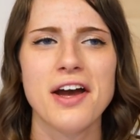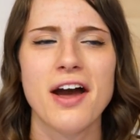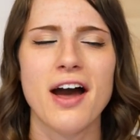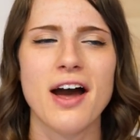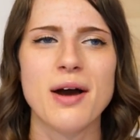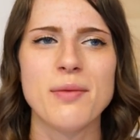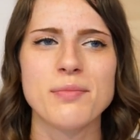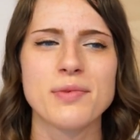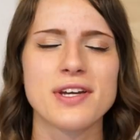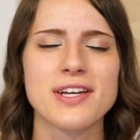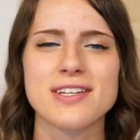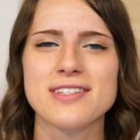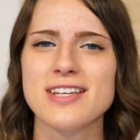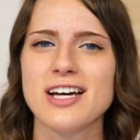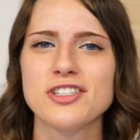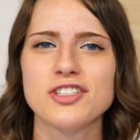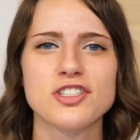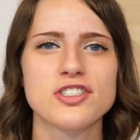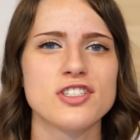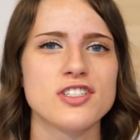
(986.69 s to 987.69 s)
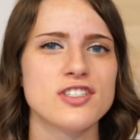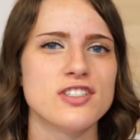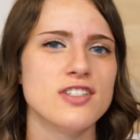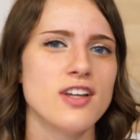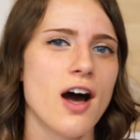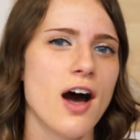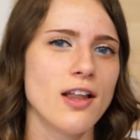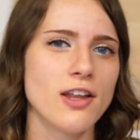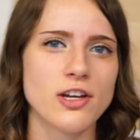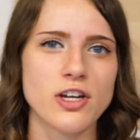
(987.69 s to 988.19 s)
because that just does
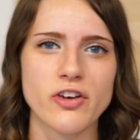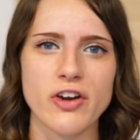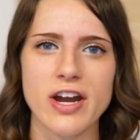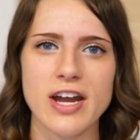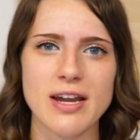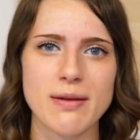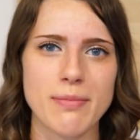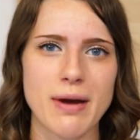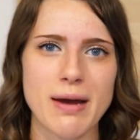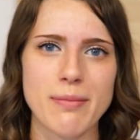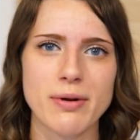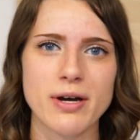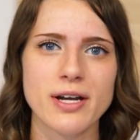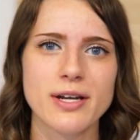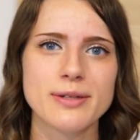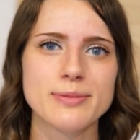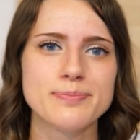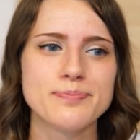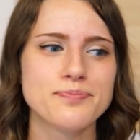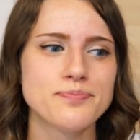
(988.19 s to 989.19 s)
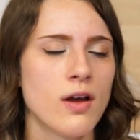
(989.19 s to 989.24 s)
not look great in my book.